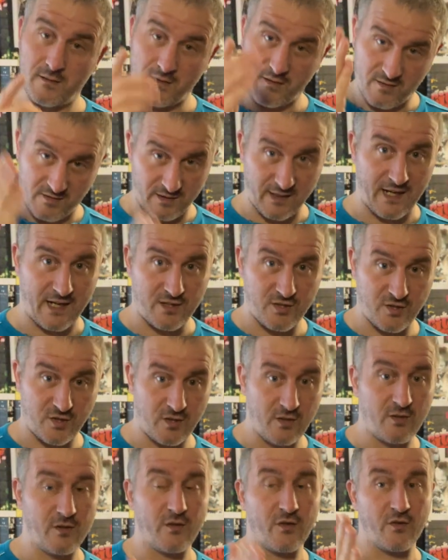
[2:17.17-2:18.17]

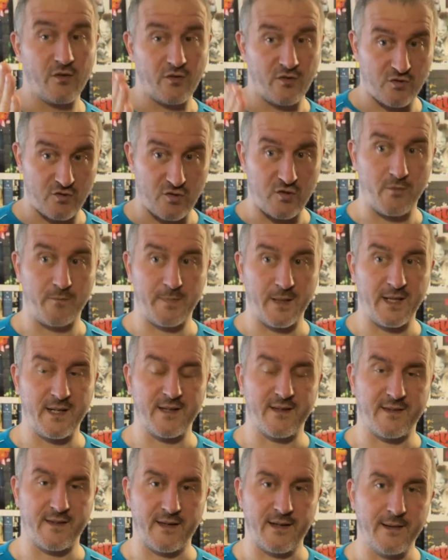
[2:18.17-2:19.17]
/
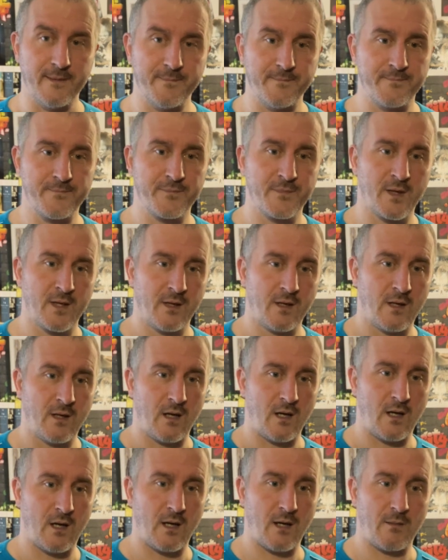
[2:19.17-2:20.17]
stupidity,
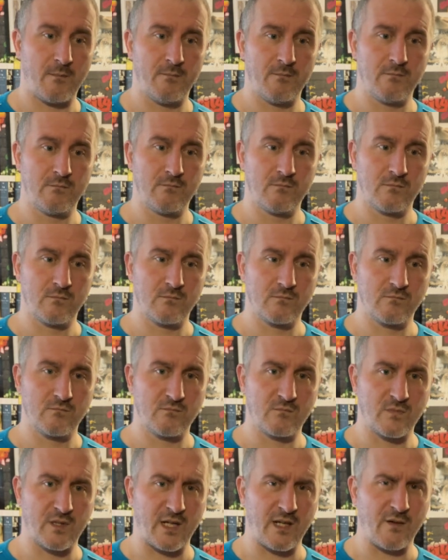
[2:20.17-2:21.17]
kind
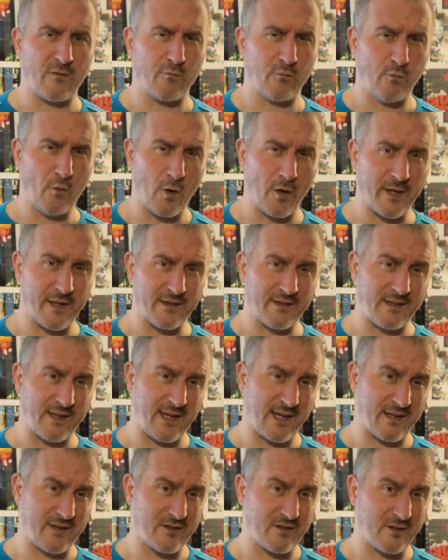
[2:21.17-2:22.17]
of what it
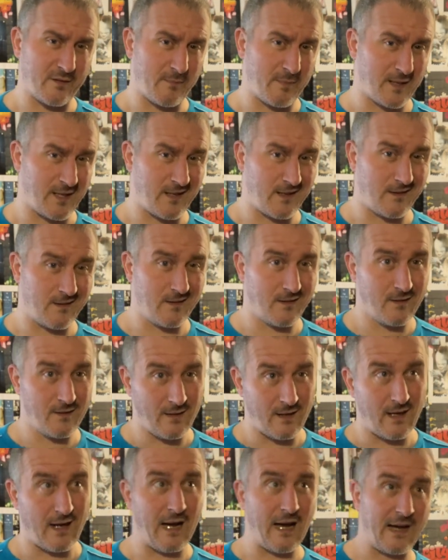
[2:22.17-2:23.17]
takes to be
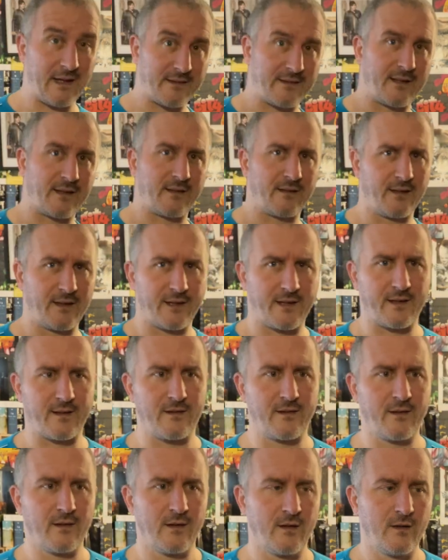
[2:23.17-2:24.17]
acting
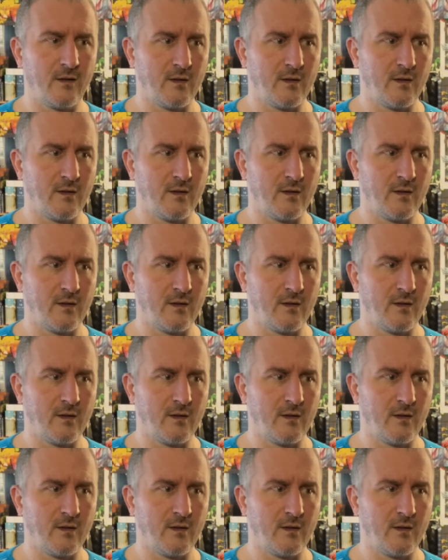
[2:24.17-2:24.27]
like